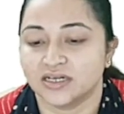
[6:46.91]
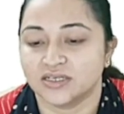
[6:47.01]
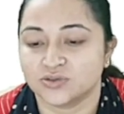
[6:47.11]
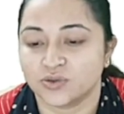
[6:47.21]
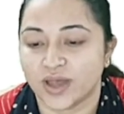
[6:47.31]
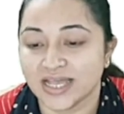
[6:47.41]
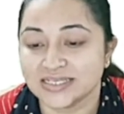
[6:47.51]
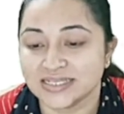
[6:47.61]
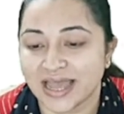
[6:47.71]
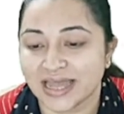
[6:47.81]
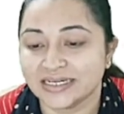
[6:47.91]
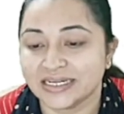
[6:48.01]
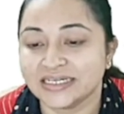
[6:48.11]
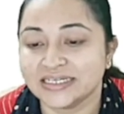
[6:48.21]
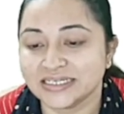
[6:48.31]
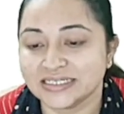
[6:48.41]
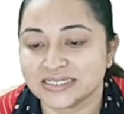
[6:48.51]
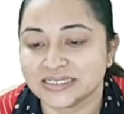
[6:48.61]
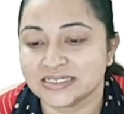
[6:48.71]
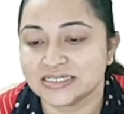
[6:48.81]
So as n
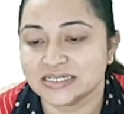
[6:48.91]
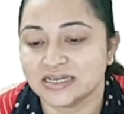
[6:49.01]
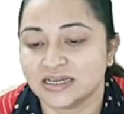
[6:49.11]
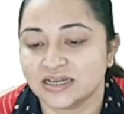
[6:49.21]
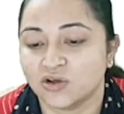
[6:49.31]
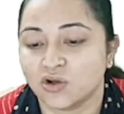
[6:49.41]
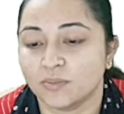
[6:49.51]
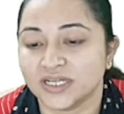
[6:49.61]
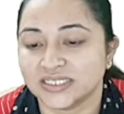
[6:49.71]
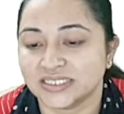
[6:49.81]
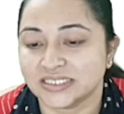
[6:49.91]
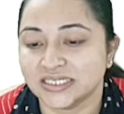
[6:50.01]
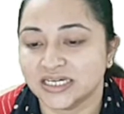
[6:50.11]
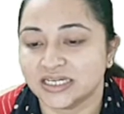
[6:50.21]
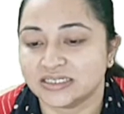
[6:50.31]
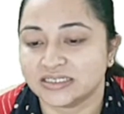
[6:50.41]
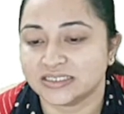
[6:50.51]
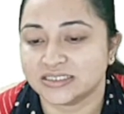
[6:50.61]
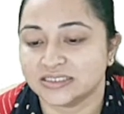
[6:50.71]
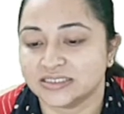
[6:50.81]
increases, complexity
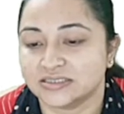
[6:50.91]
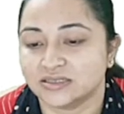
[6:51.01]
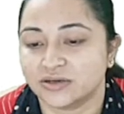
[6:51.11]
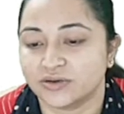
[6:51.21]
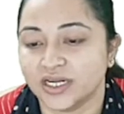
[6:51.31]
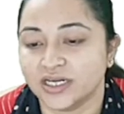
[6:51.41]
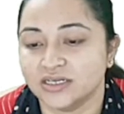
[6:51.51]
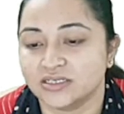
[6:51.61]
increases, right?